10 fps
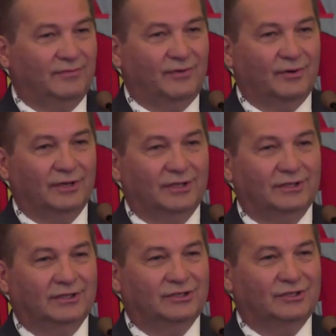for it,
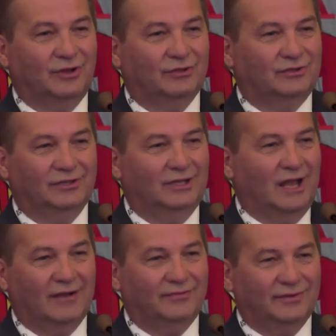it's not
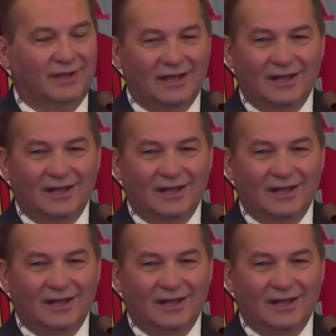enough,